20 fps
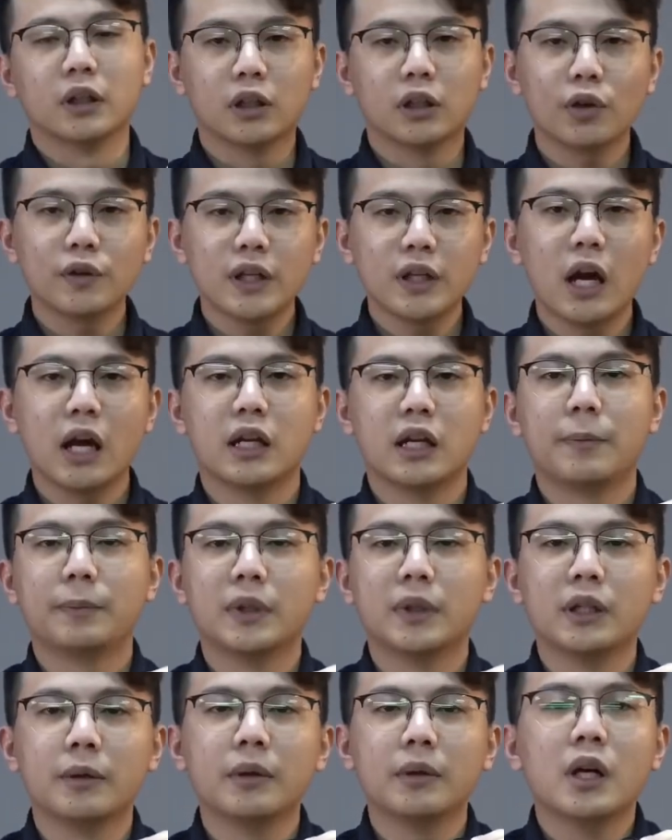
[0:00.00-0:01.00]
The close-up
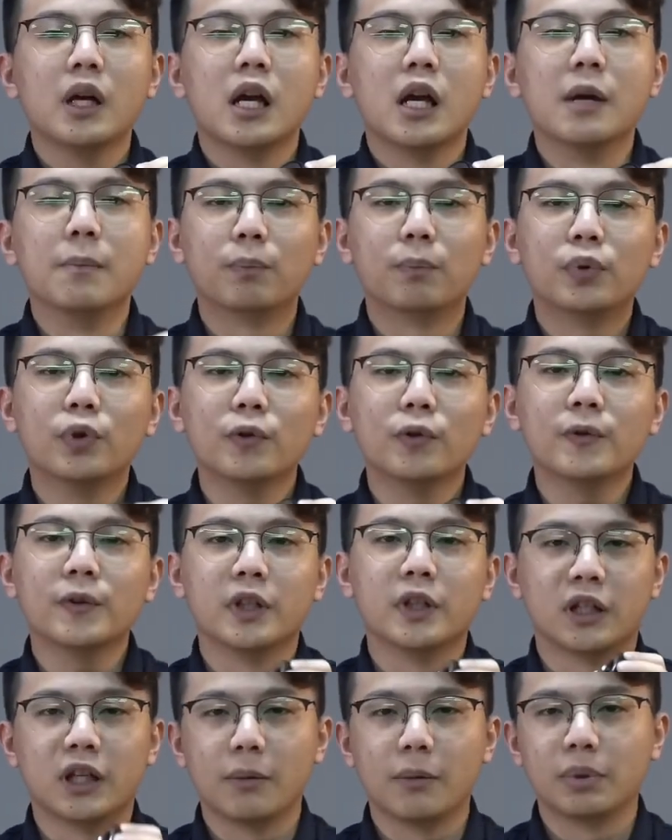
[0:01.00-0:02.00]
adapter improves
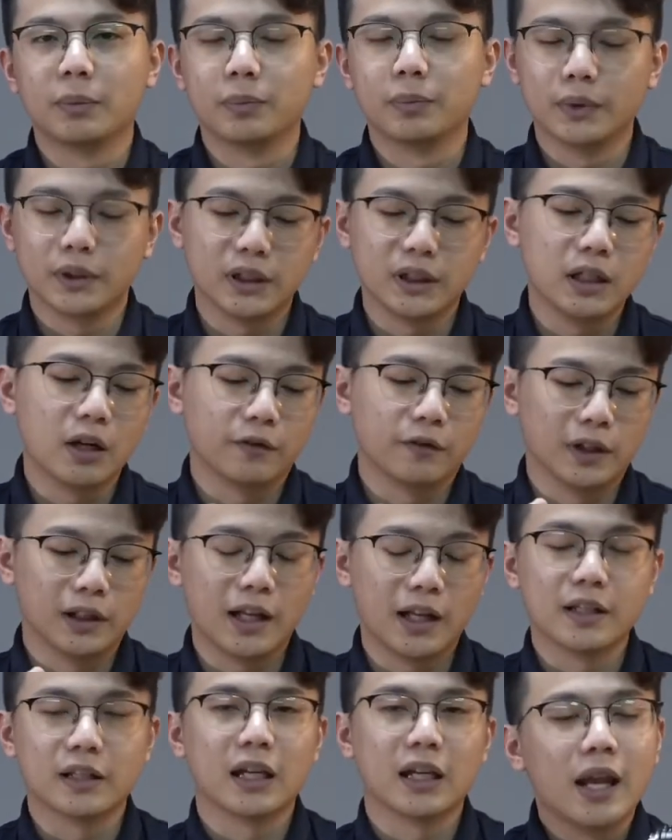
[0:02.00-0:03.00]
the capability of the
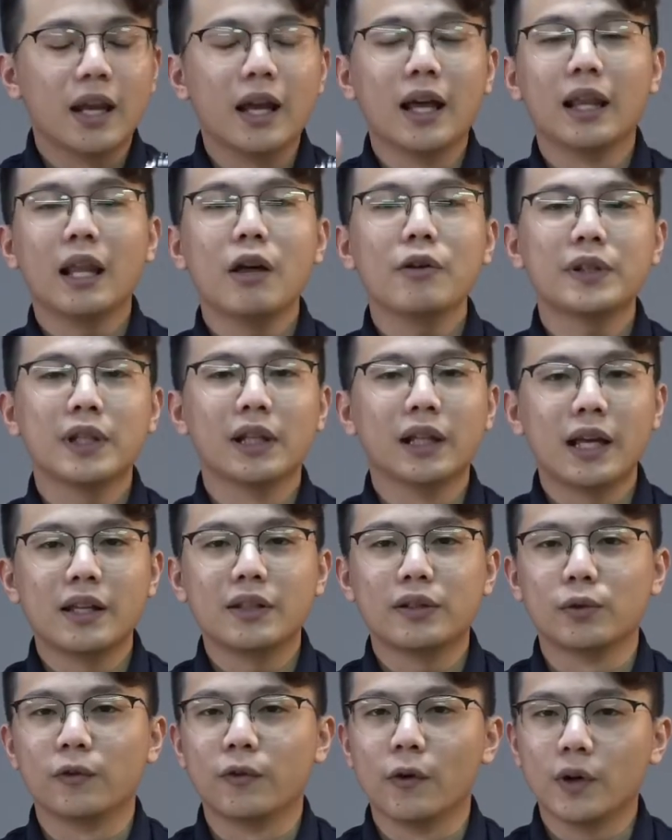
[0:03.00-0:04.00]
lens. It allows the
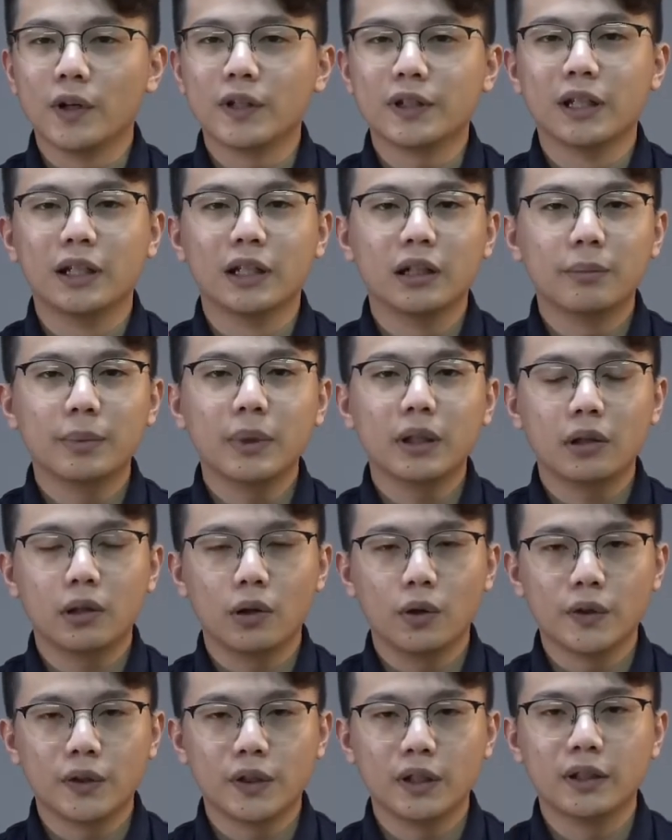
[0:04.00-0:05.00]
lens to focus a little bit
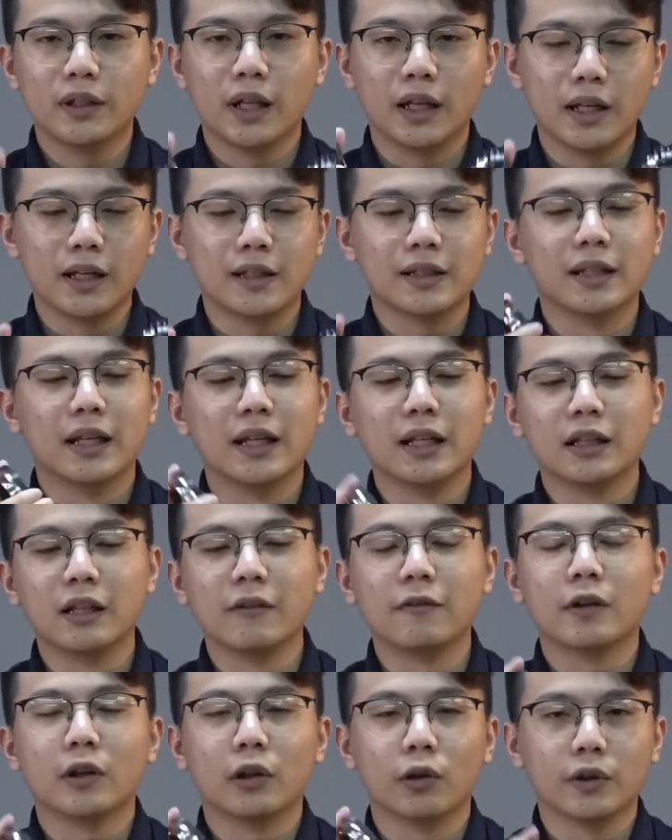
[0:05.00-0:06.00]
closer than its
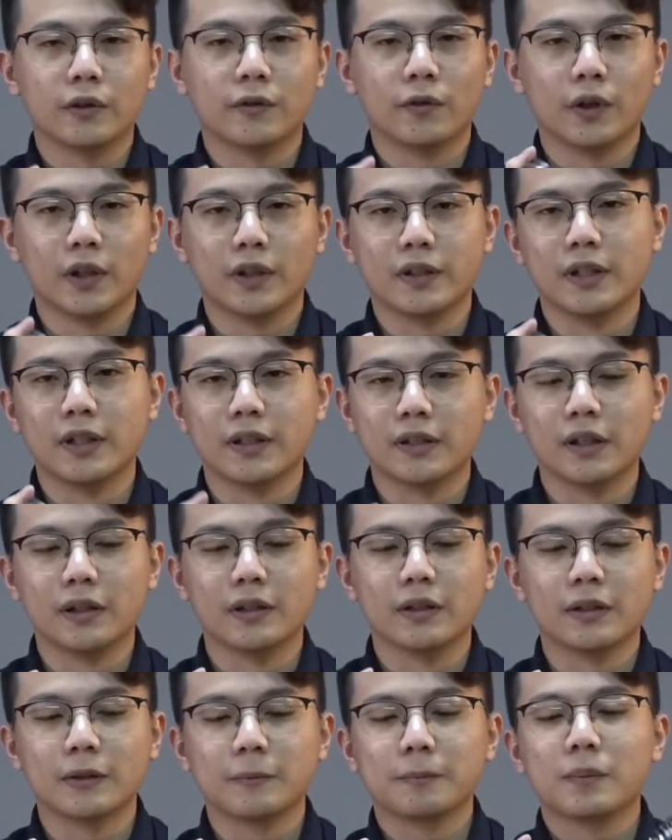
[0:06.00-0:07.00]
native close focus
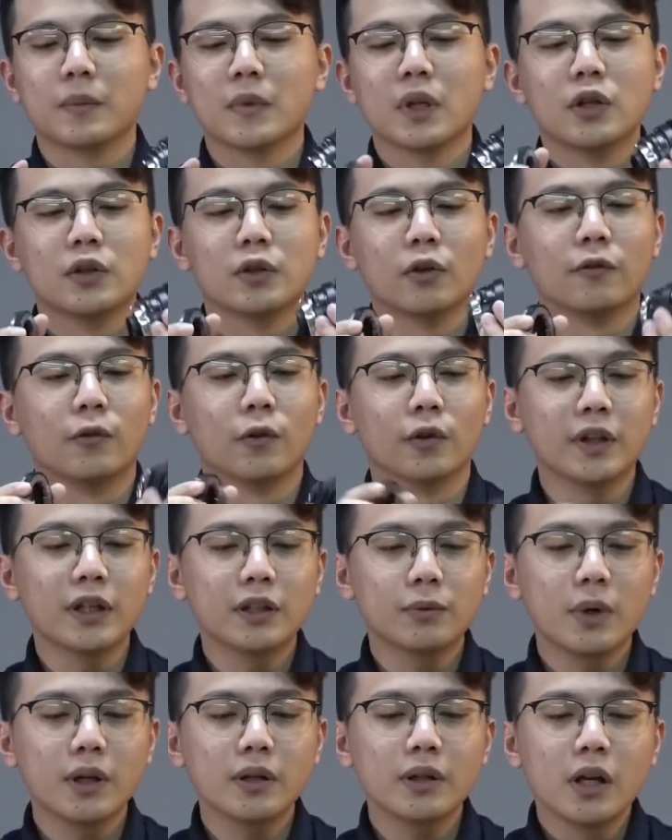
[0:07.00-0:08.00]
distance. So for
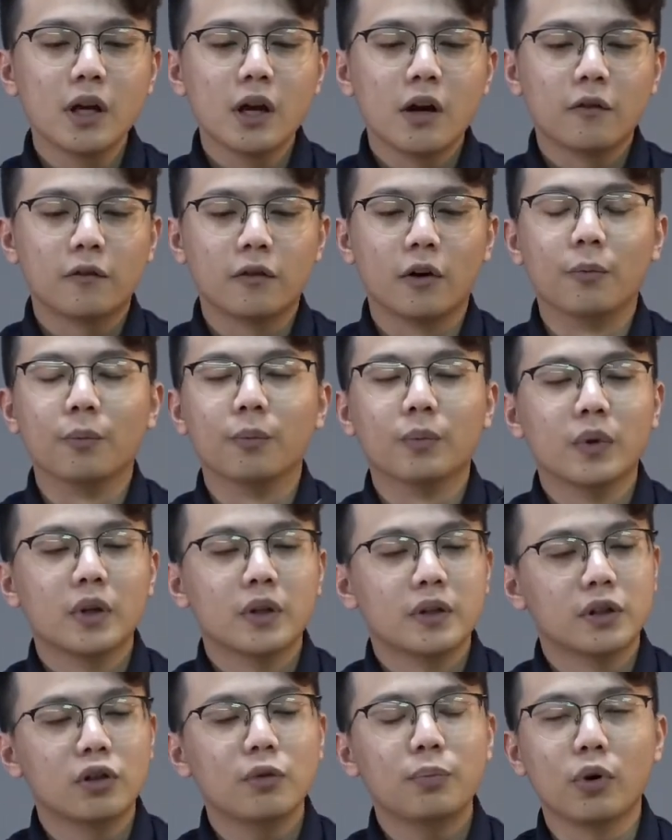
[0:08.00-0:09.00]
this one, from
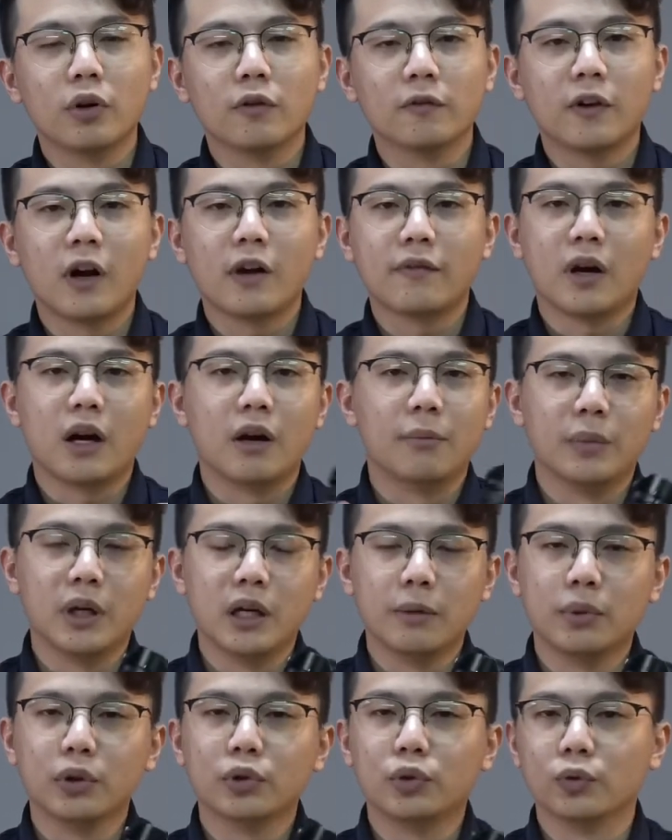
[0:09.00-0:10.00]
0.5, I'm
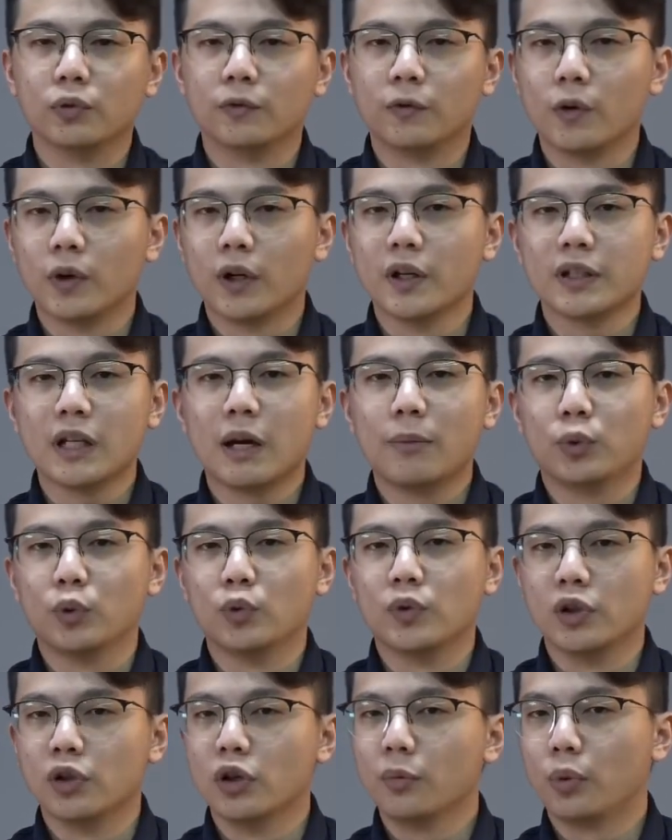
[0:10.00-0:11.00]
able to focus up
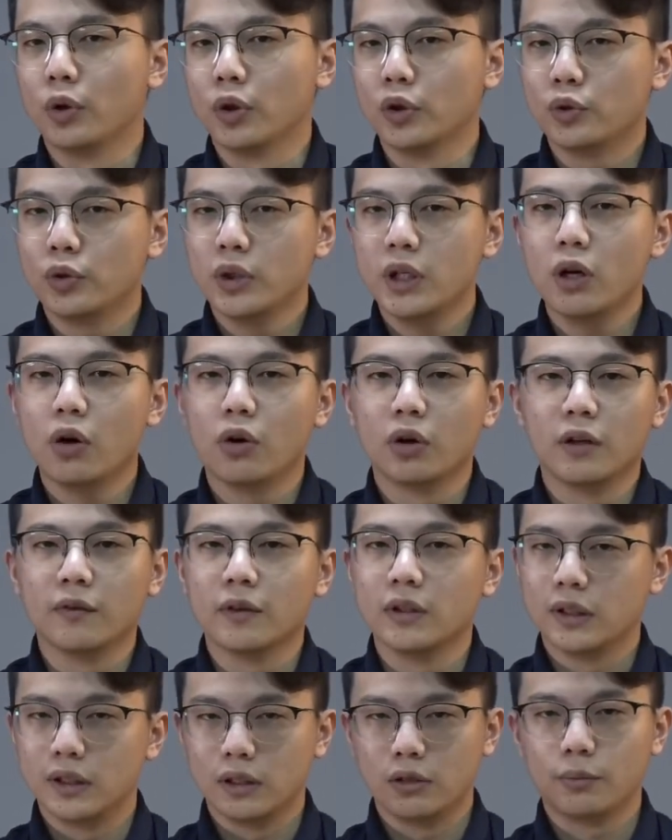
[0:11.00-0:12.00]
to 0.3 or
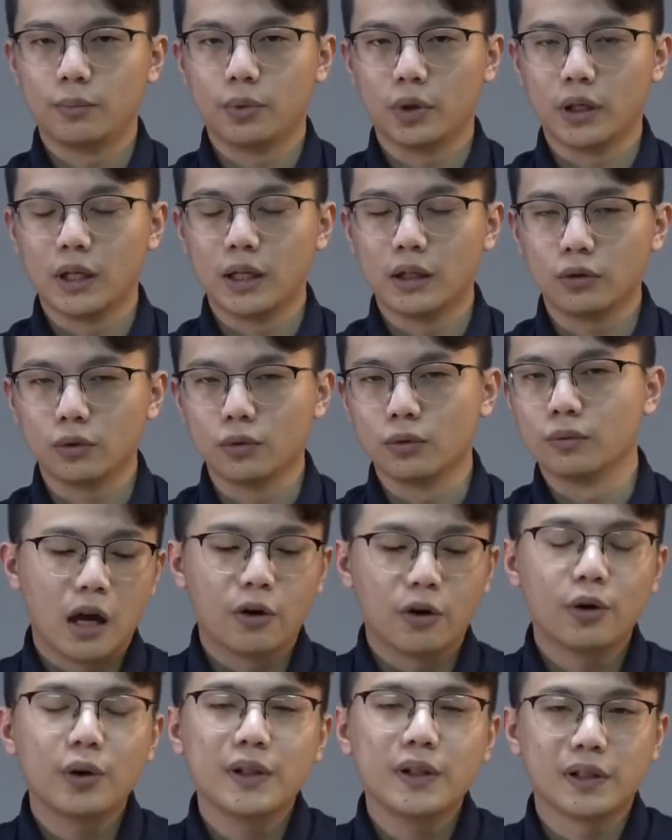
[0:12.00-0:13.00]
even 0.2. I
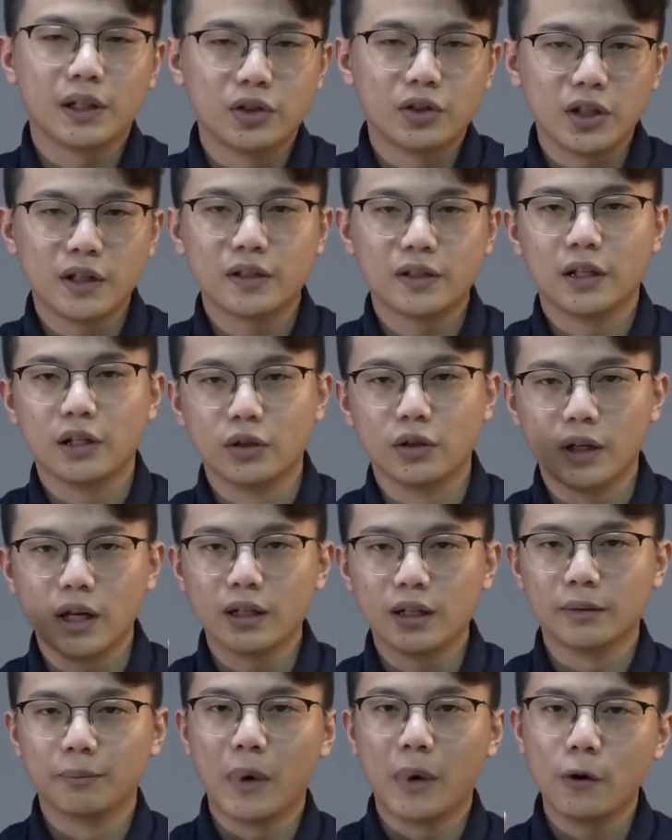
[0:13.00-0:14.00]
always suggest that you get
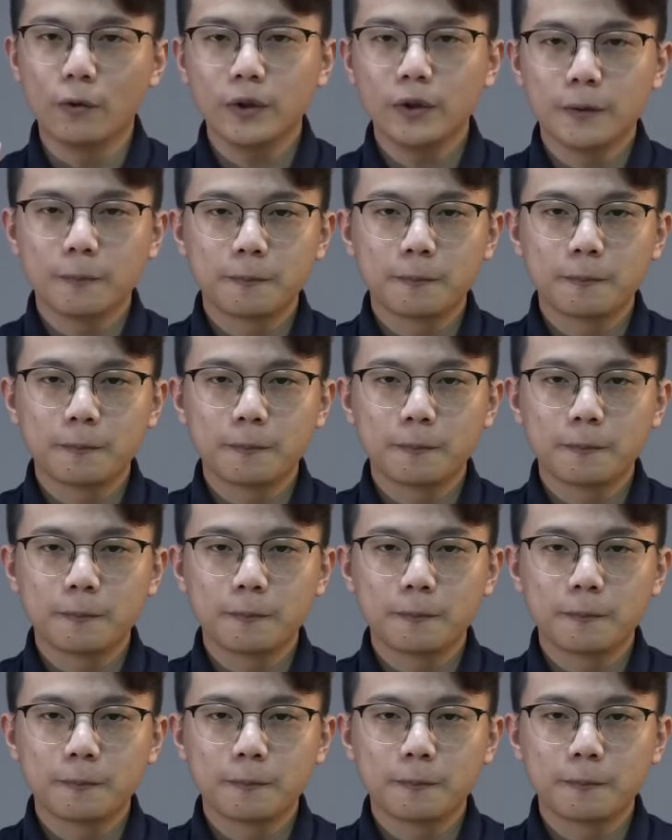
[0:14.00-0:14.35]
a mount,